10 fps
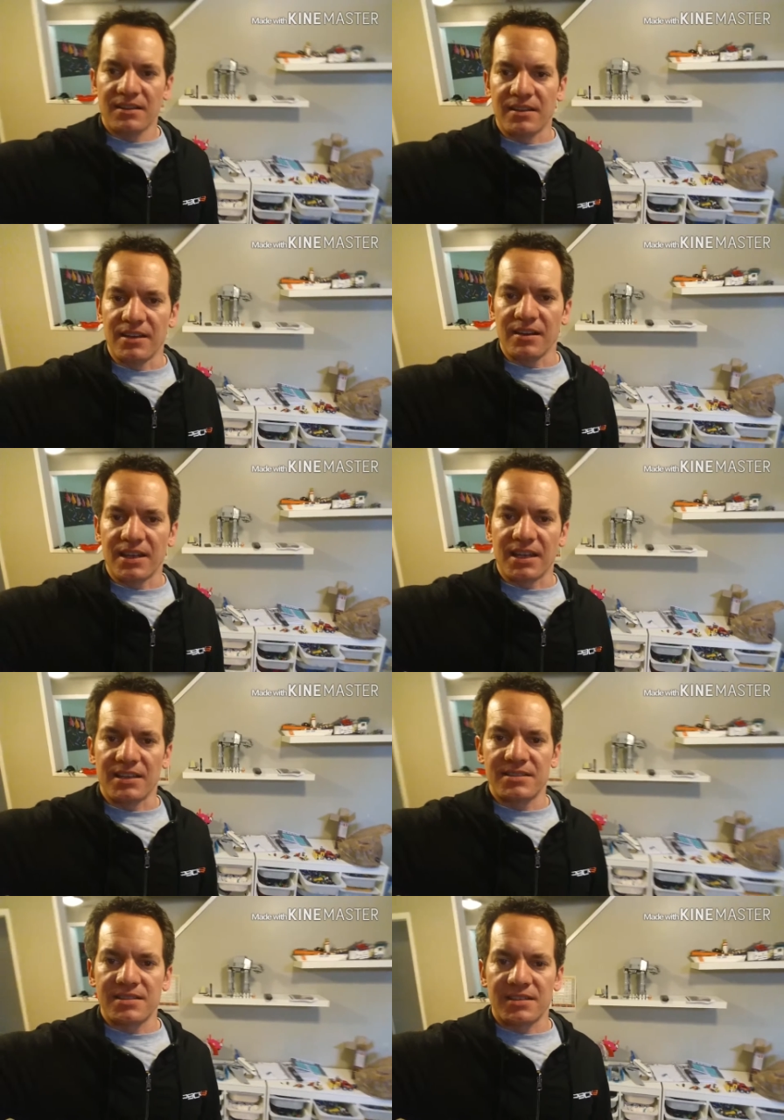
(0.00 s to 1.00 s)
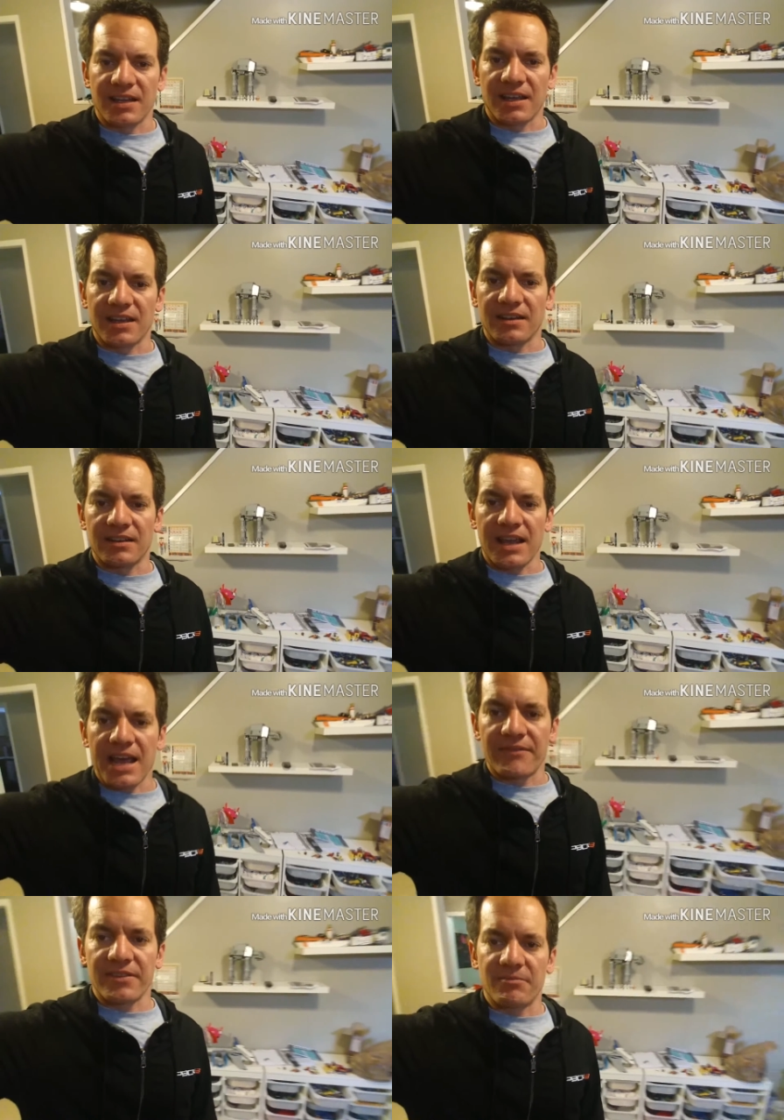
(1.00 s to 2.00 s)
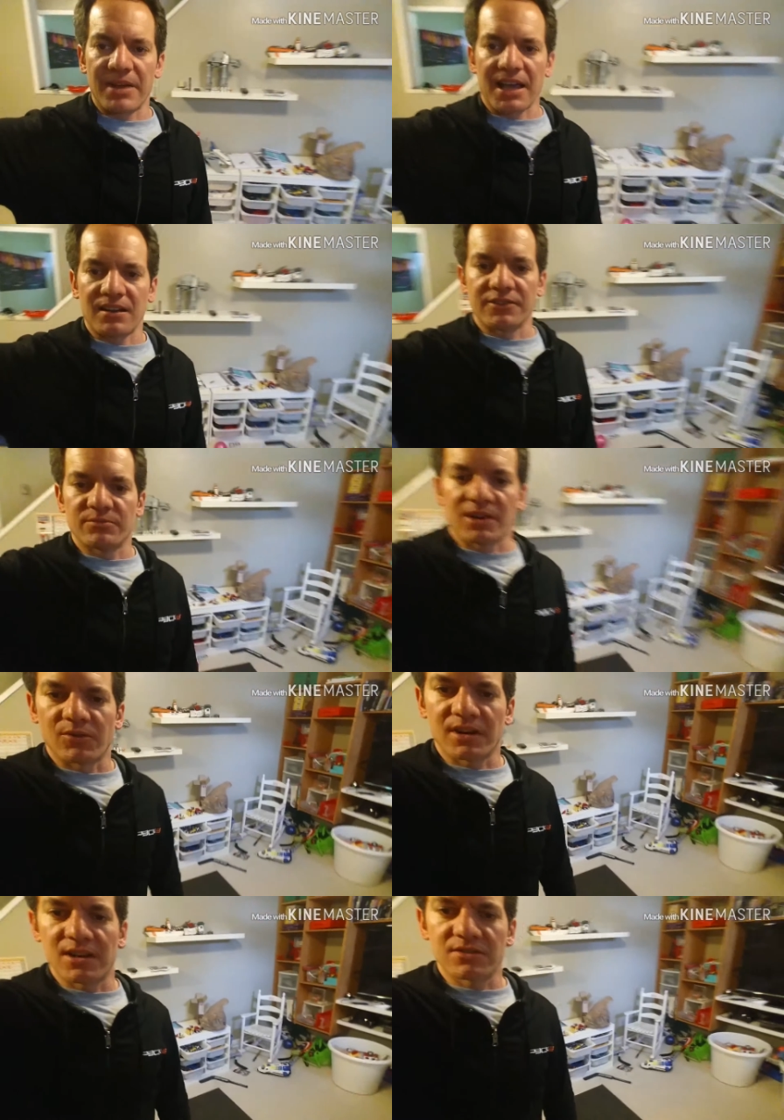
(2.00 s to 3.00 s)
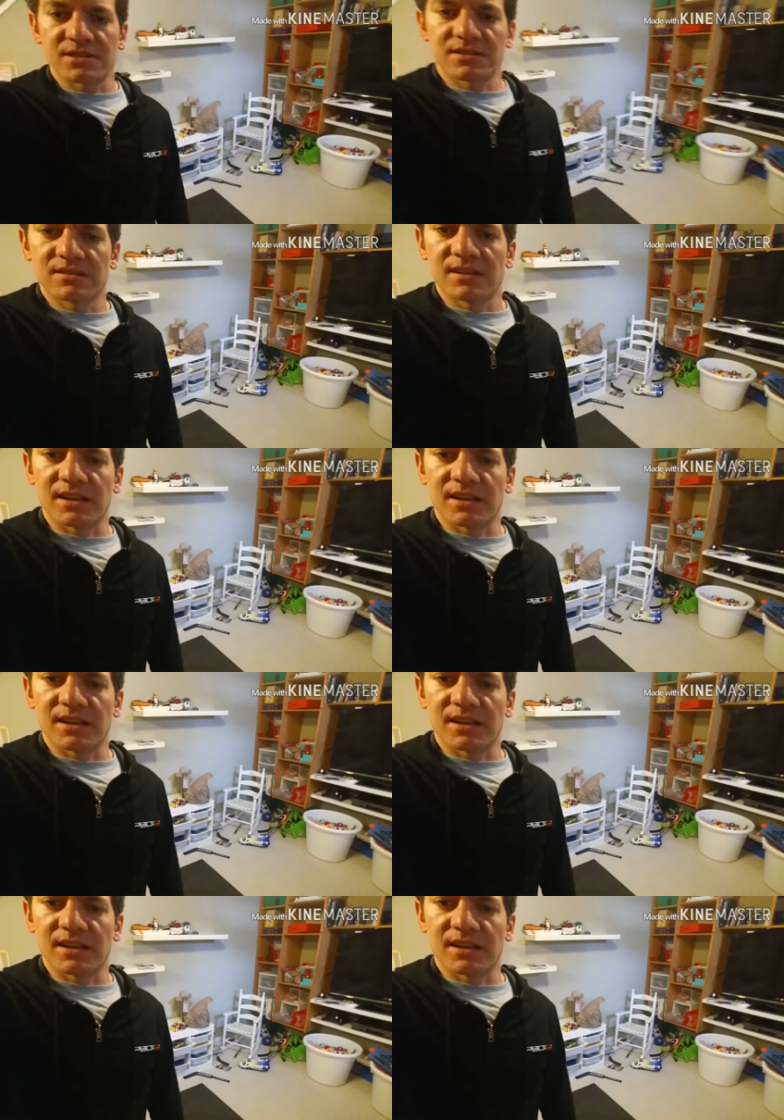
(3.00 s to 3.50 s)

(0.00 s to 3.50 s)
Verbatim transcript: young kids, and half of the battle doing my workouts